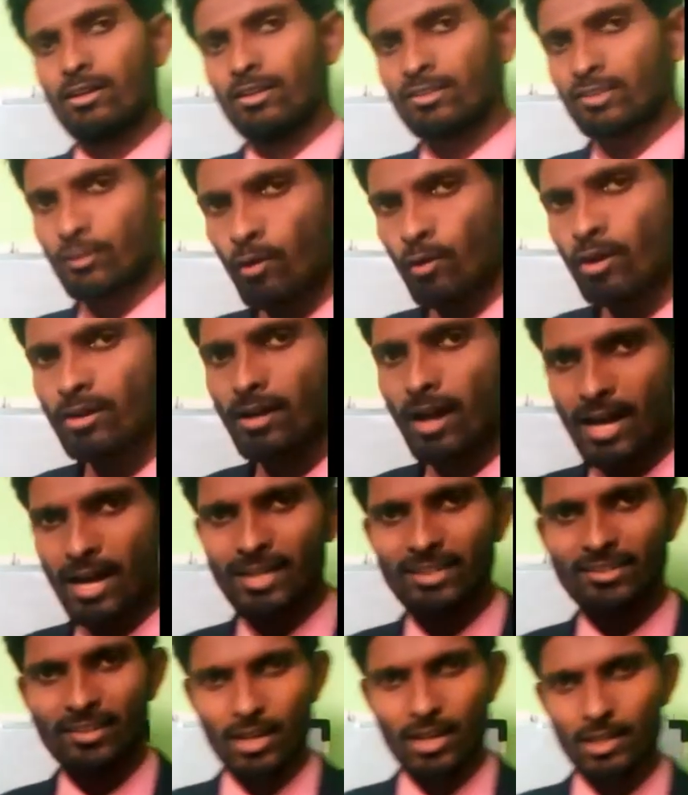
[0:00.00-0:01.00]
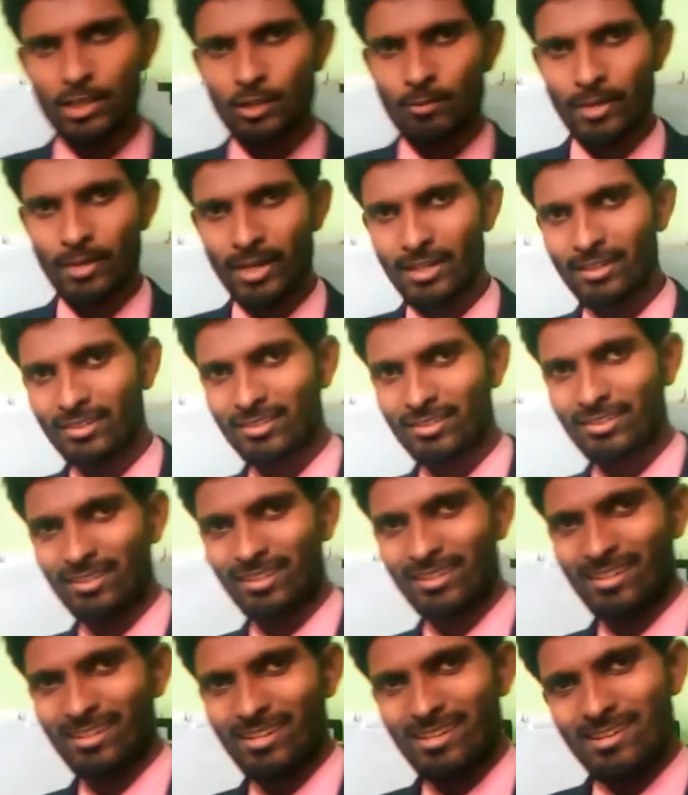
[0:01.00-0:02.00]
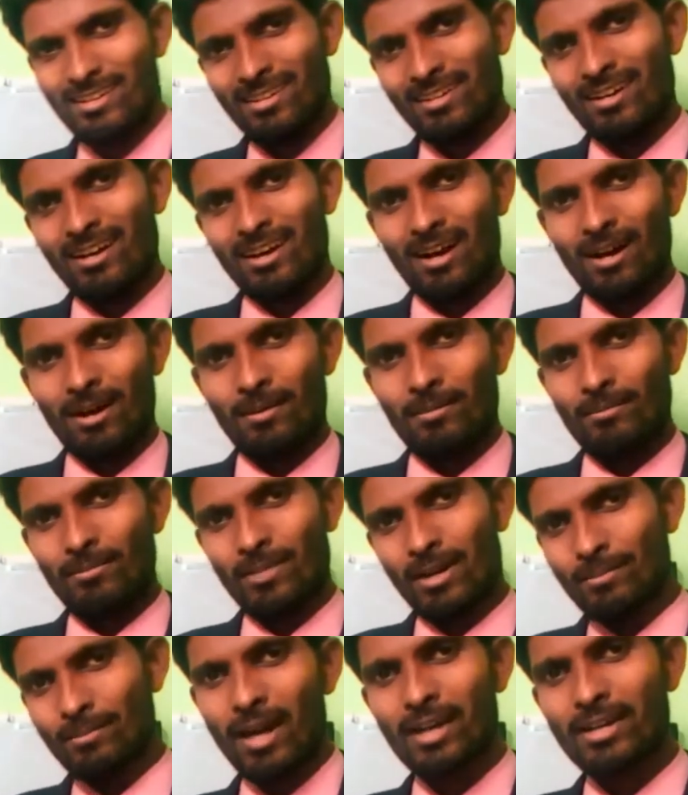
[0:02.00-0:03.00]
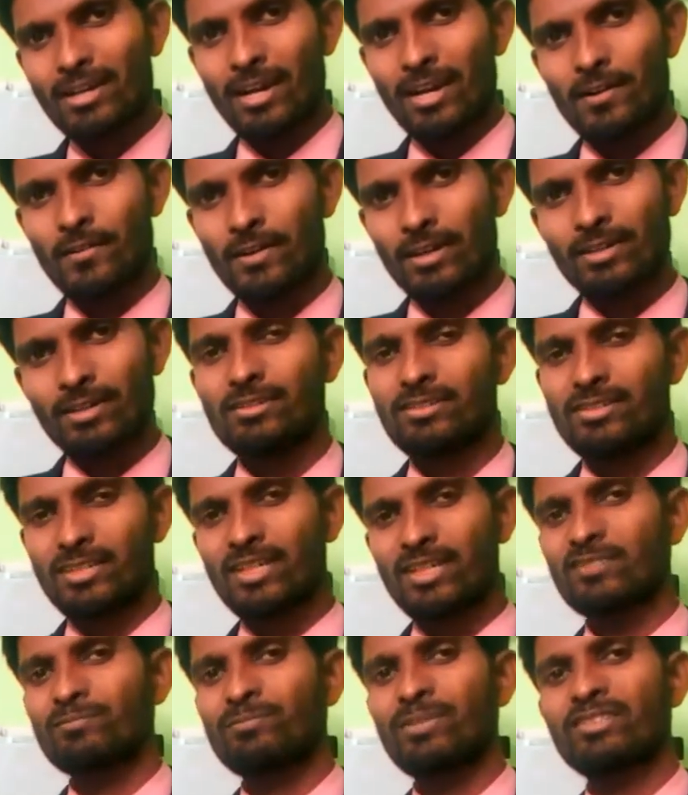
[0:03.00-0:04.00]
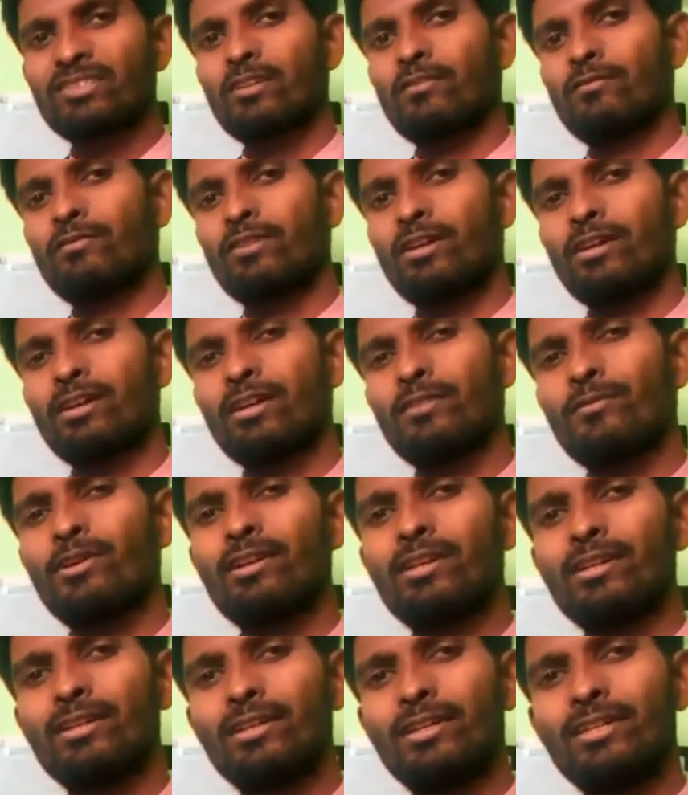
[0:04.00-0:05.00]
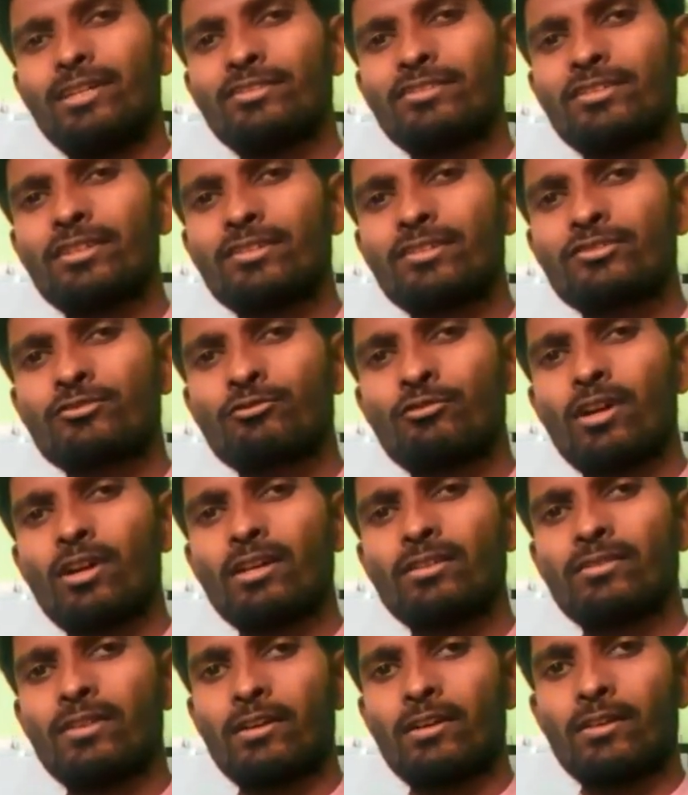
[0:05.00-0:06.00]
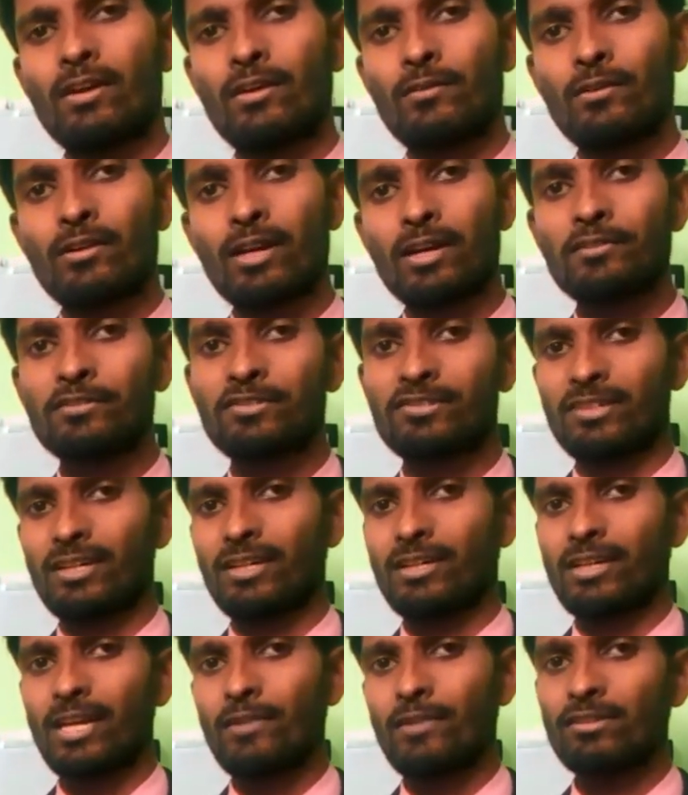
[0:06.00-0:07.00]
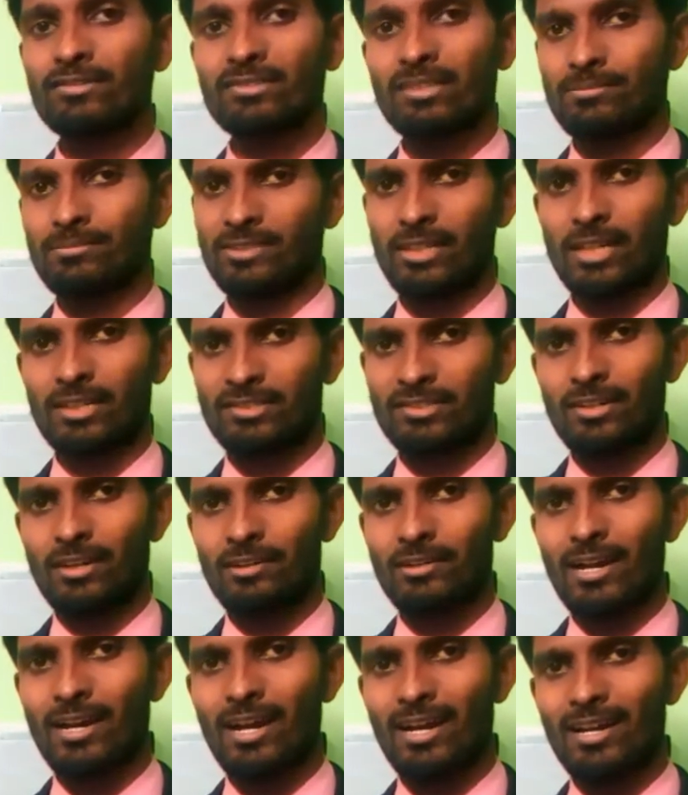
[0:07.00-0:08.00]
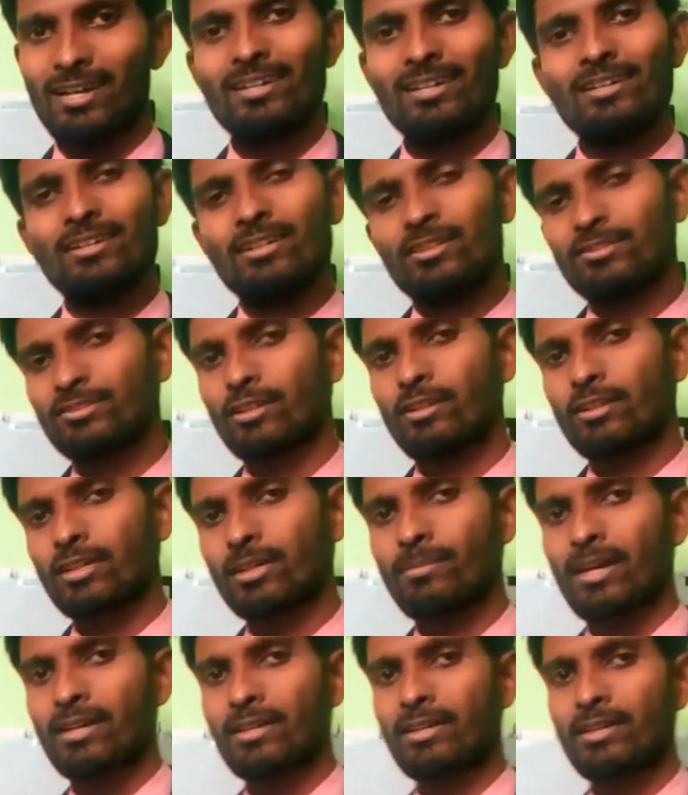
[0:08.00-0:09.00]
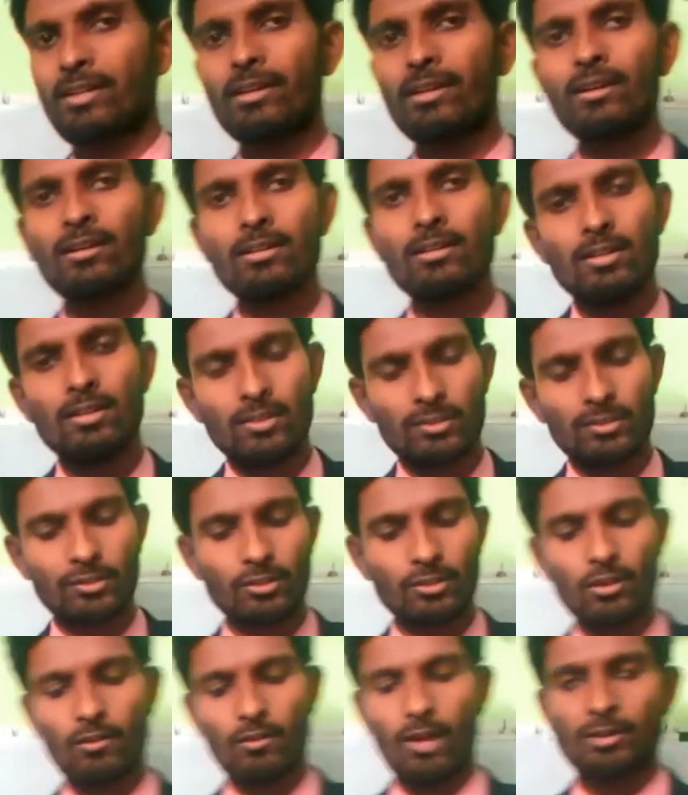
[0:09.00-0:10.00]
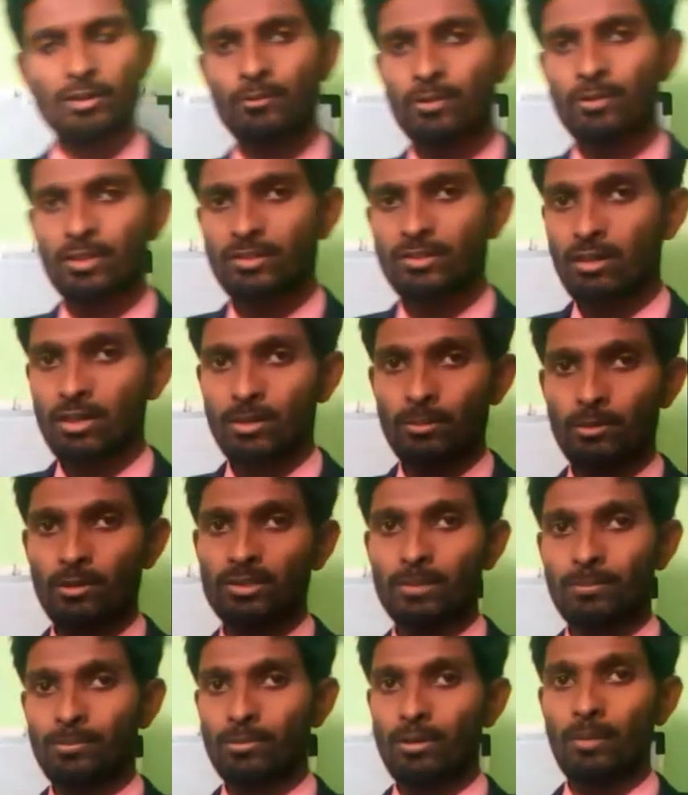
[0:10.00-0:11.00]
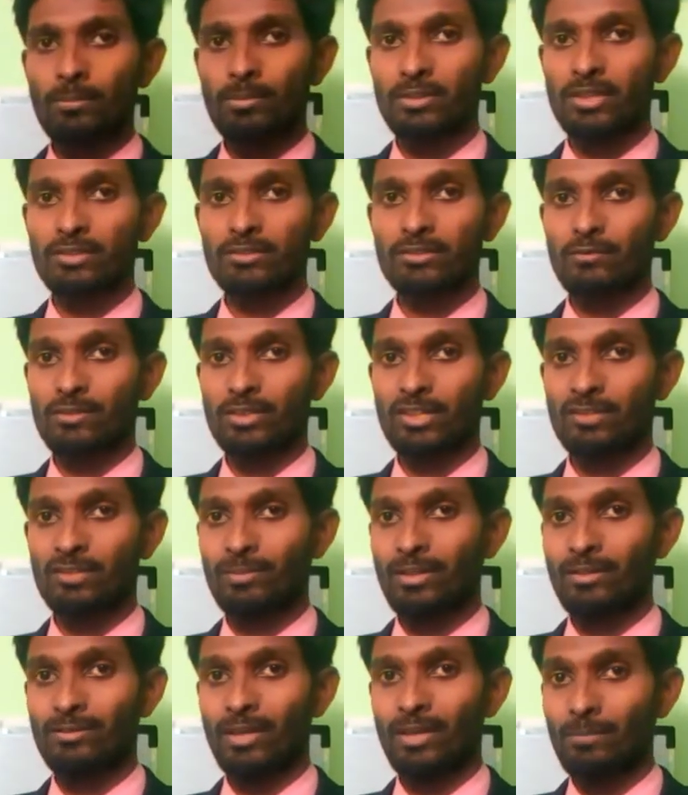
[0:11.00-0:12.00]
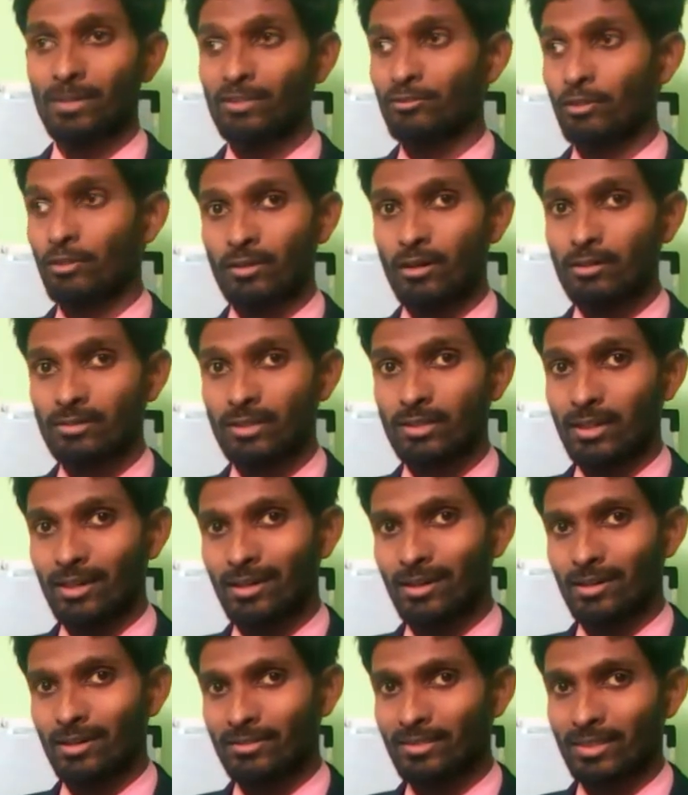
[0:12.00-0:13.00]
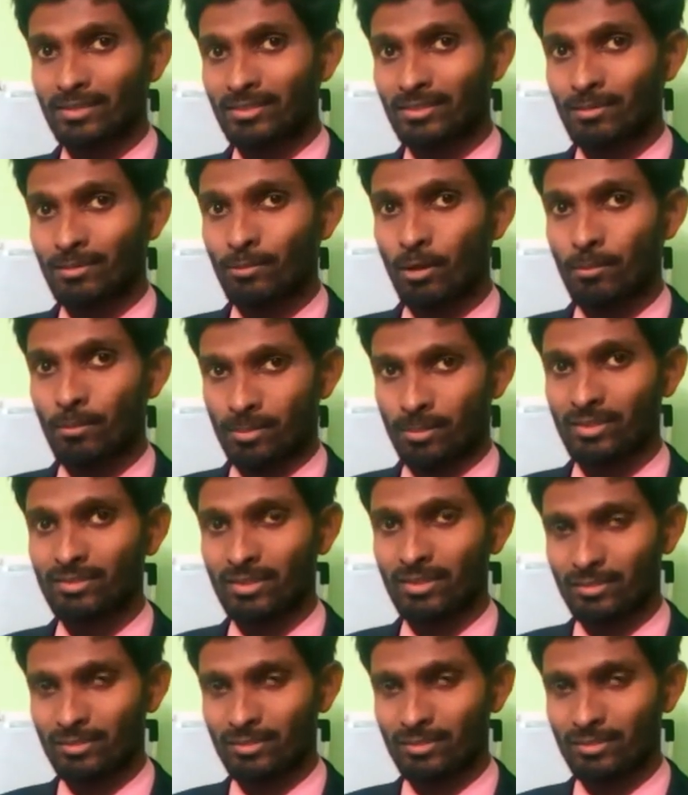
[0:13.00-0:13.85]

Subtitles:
So what I tell you means. In my career, DSP is a very easiest one that ever I've seen, ever subjects. Okay, so look at back here. So I don't want to talk about the properties of DSP. That means not the technical properties.